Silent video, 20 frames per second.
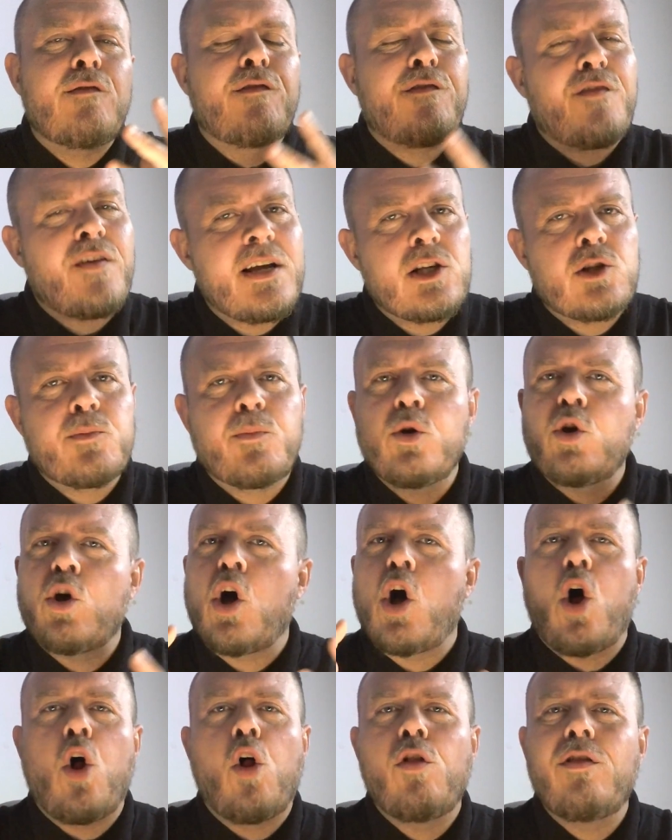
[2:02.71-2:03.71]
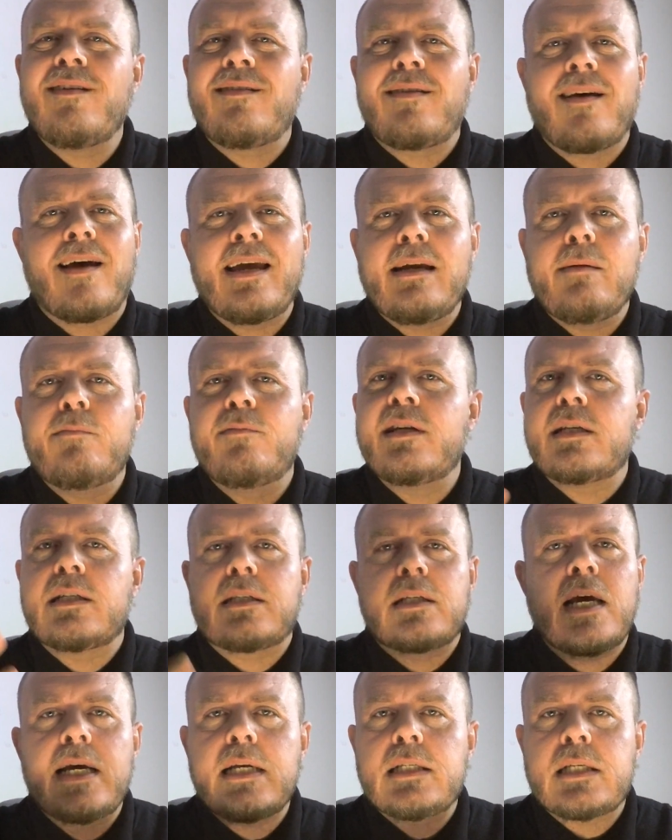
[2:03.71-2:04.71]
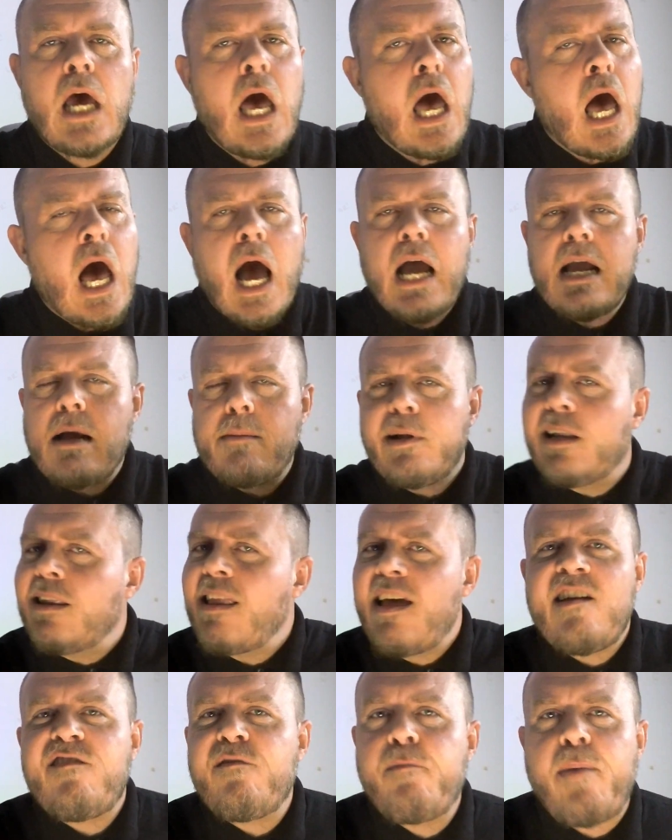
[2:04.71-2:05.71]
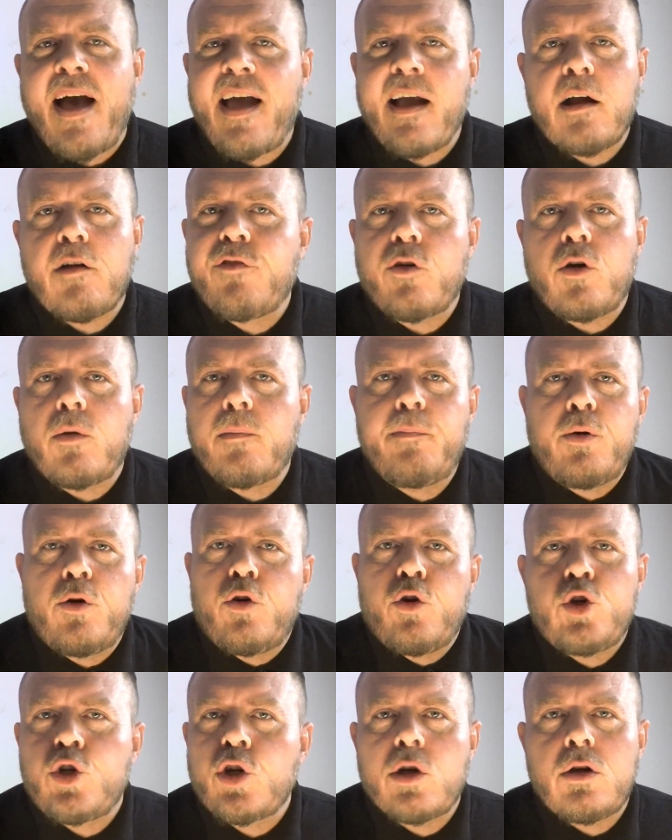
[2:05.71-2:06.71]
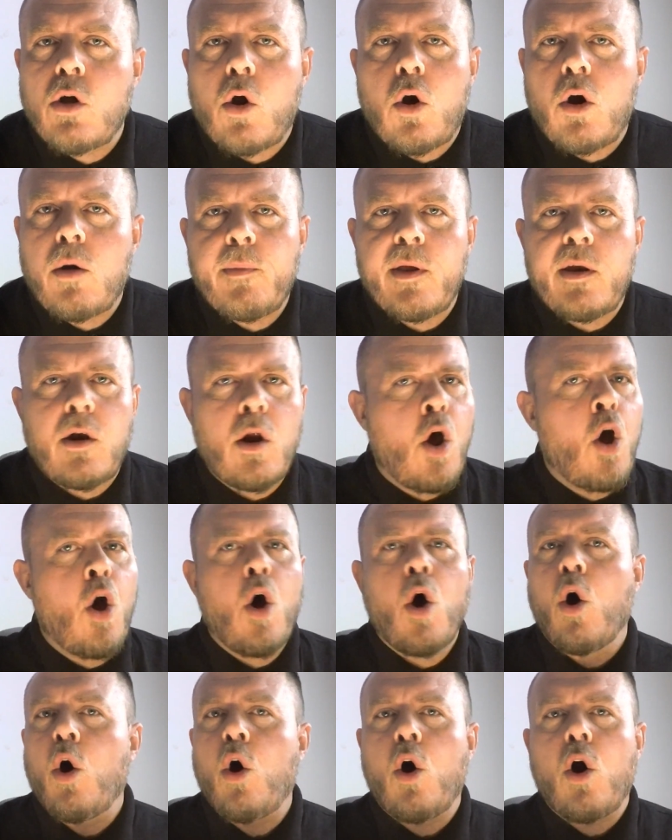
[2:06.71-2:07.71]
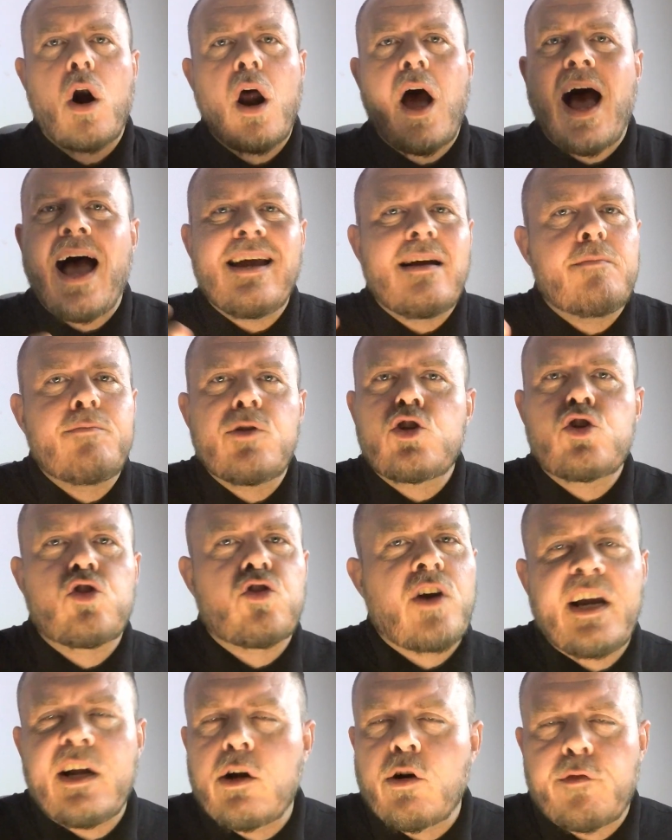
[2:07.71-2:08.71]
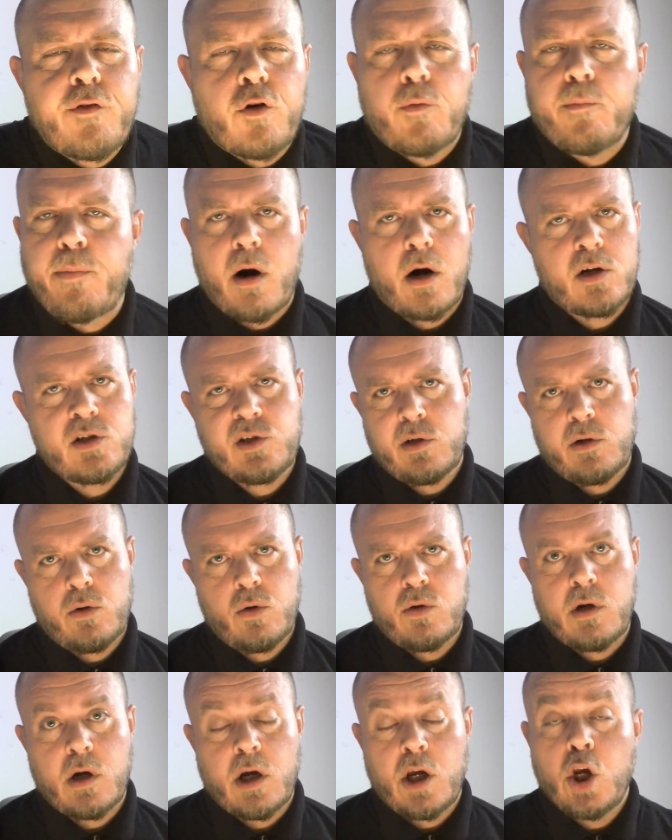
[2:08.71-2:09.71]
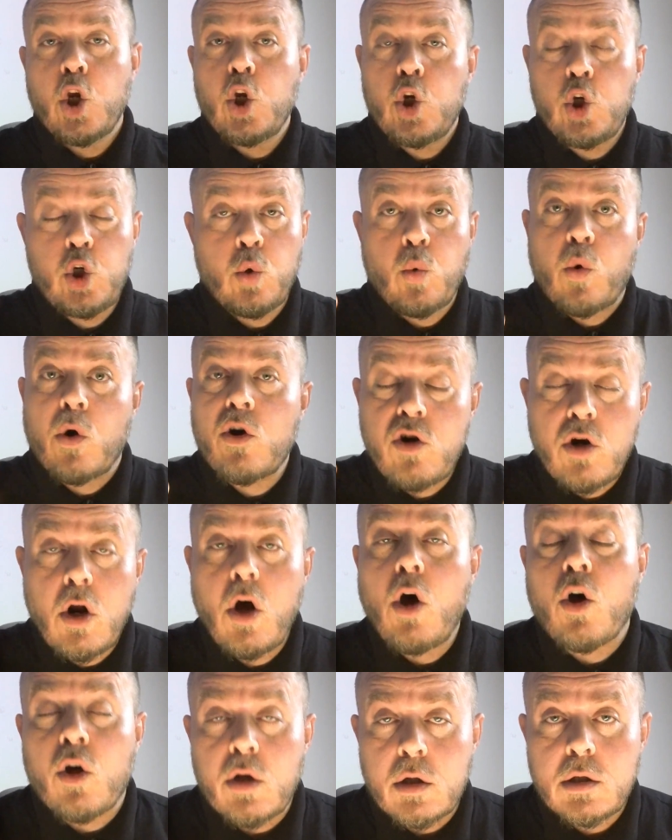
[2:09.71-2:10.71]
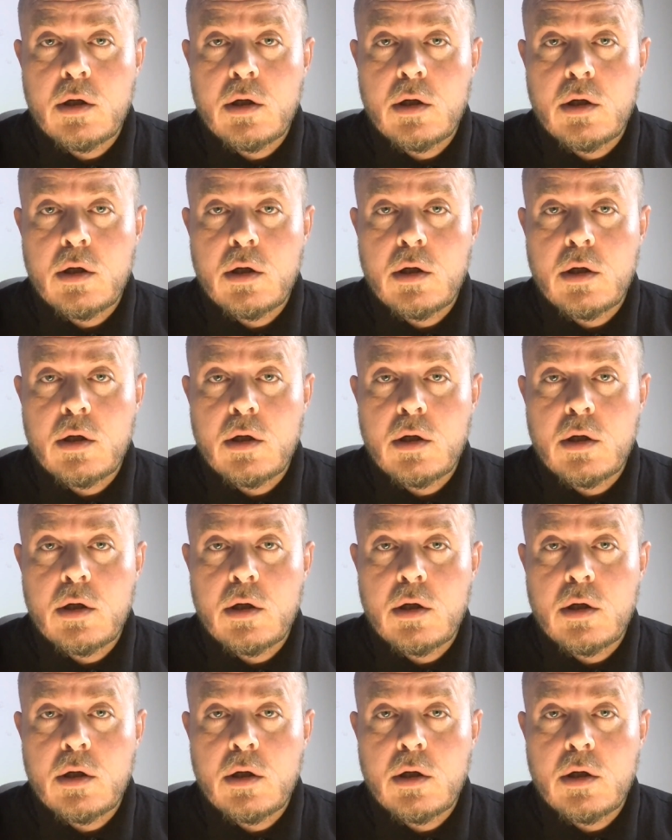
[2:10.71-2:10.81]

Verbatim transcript: Facebook all the time that says I am a left back for Borussia Dortmund or I am the striker for Barcelona. You are not.